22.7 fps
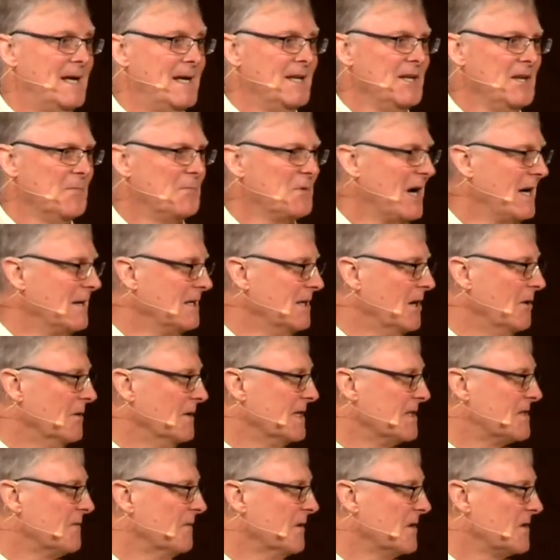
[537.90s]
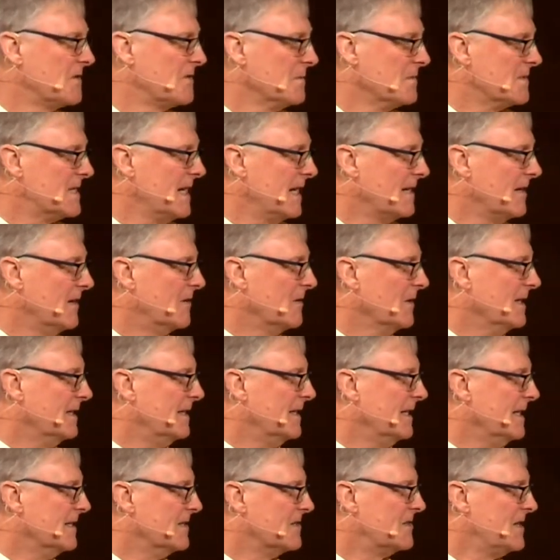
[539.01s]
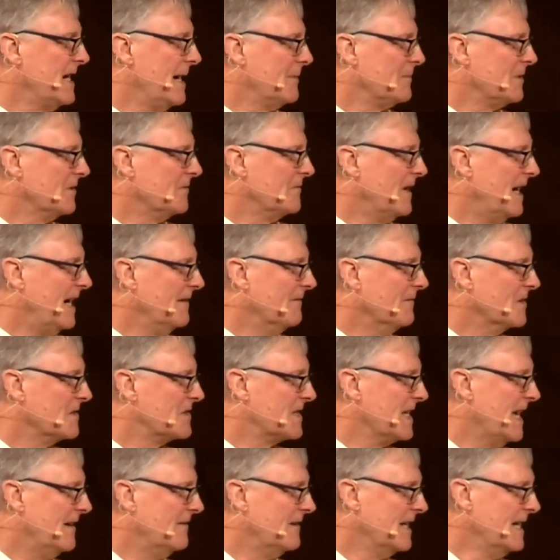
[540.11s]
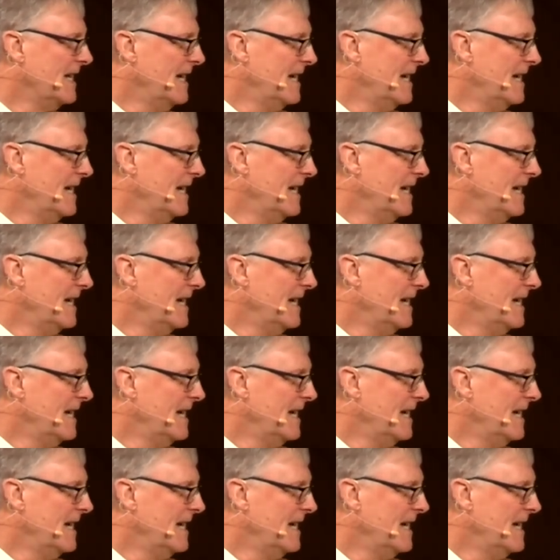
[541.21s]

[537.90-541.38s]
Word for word: You probably know this verse from 2 Corinthians chapter 5 verse 7.